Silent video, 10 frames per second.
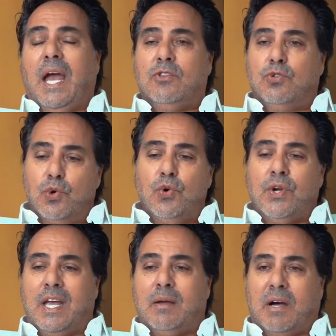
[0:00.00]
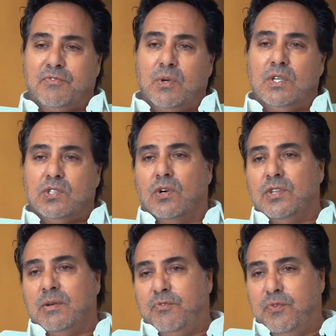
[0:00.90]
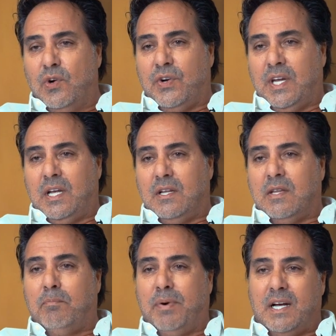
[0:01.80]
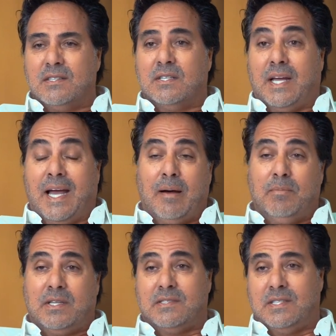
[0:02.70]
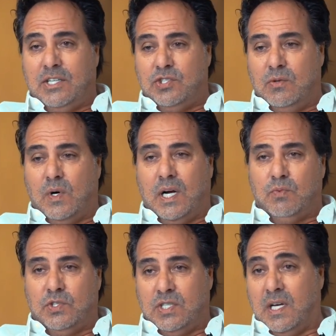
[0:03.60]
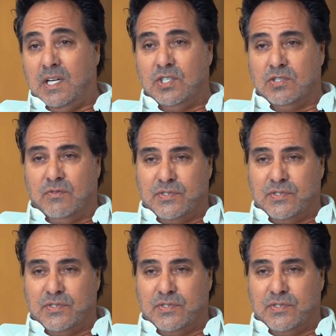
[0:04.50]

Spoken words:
and through him, after we sold them flooring, the buzz and the Habitats nationwide, which is hundreds of